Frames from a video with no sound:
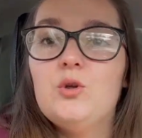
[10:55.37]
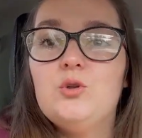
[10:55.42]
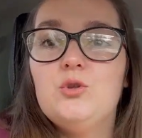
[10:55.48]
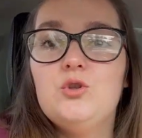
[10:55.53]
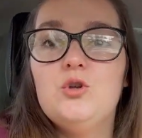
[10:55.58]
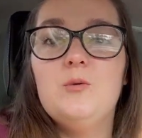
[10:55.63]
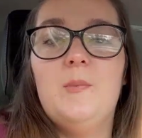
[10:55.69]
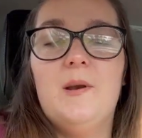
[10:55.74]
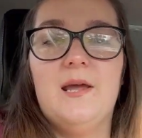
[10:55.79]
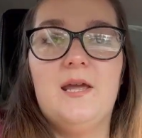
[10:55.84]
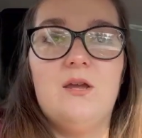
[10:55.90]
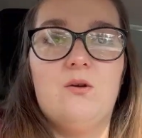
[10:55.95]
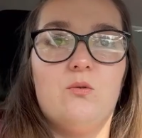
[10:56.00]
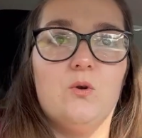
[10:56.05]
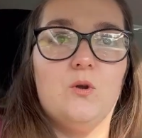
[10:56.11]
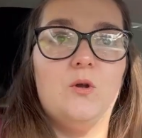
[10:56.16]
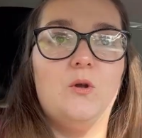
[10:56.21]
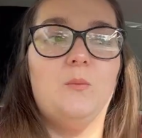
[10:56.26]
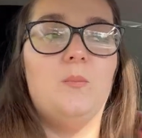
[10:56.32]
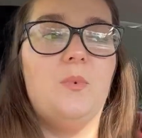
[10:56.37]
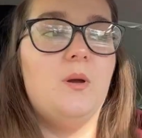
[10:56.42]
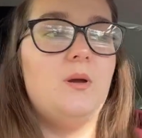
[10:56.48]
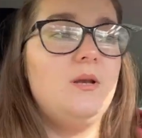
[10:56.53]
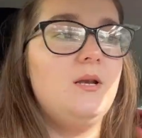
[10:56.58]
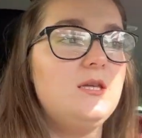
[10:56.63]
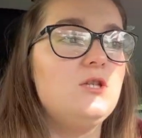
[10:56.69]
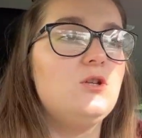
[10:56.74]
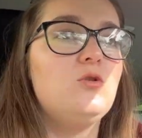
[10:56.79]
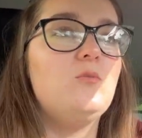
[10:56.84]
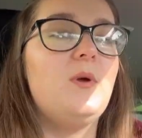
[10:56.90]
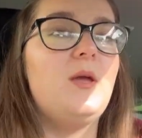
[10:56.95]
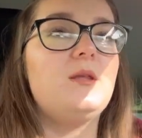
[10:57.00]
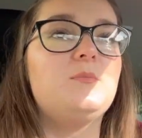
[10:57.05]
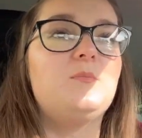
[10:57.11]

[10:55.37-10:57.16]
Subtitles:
to playgroup a little bit